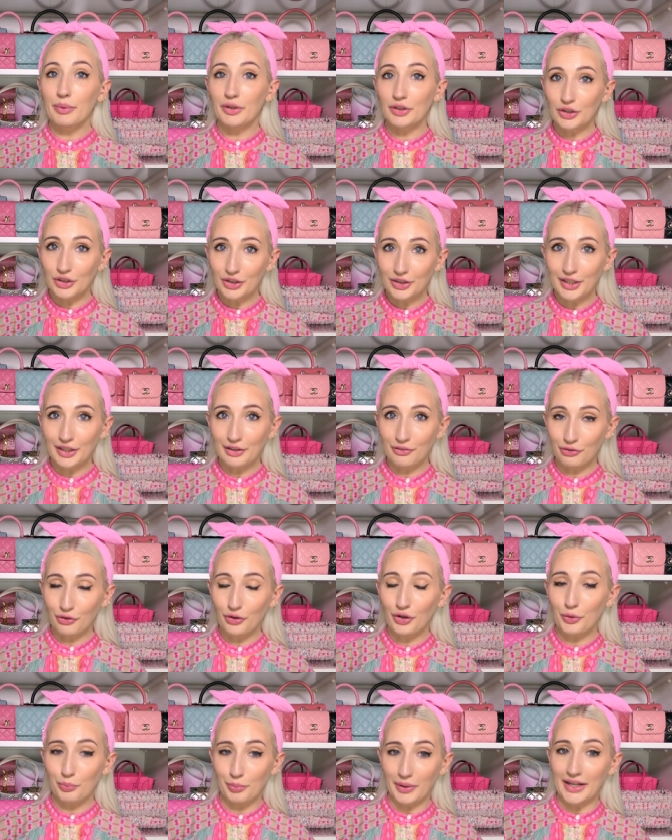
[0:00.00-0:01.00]
been looking
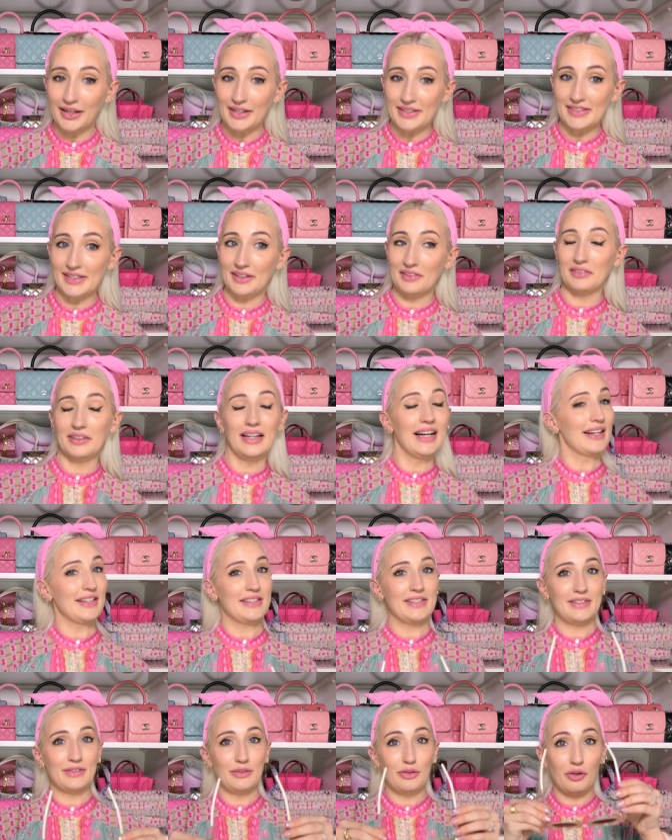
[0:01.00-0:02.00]
for a pink
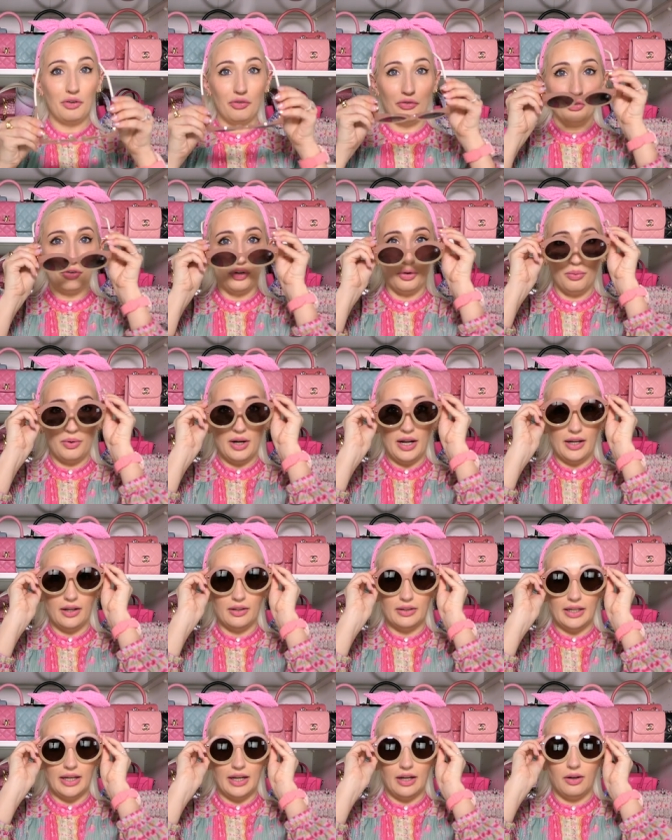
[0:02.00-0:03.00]
sunglass for a
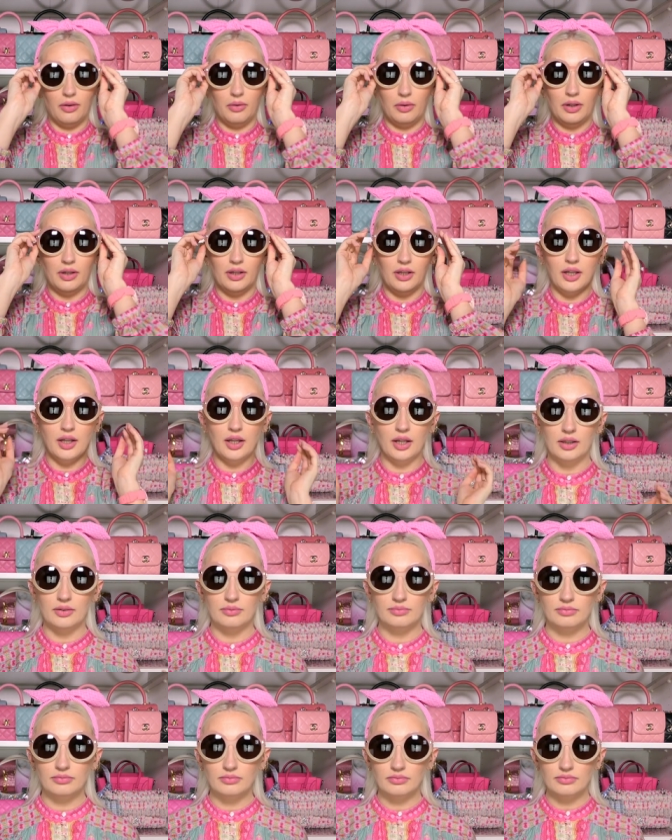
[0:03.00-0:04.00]
while now
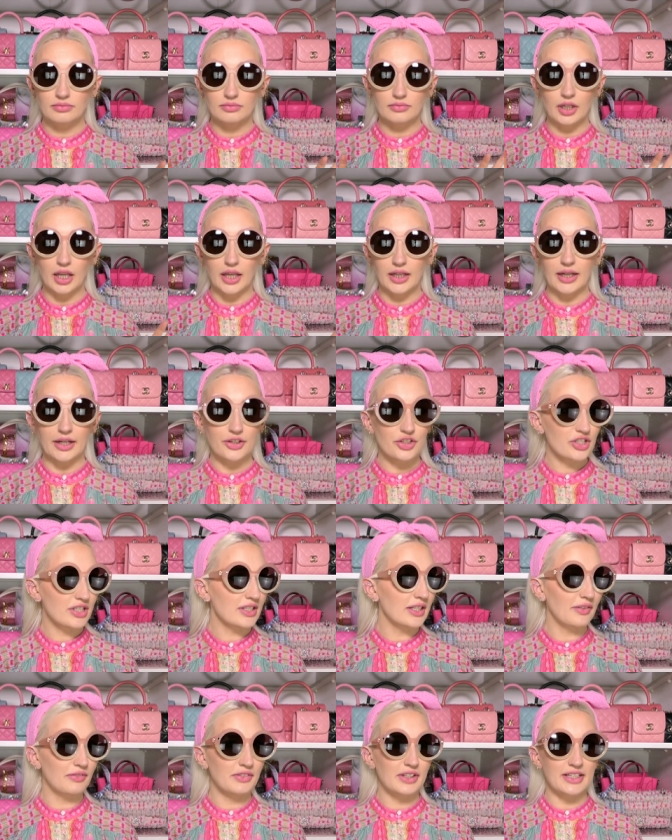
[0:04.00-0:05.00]
and I just
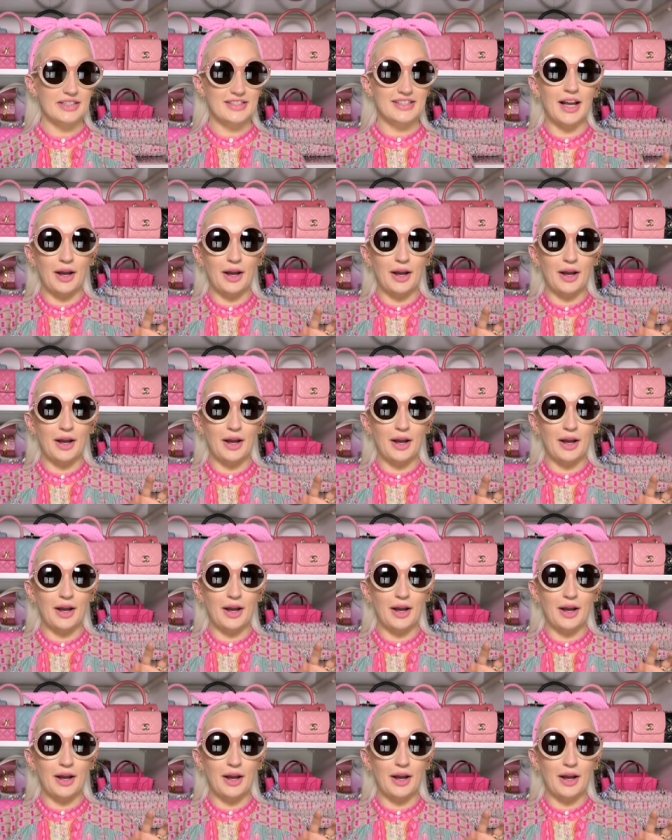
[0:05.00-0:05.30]
love these.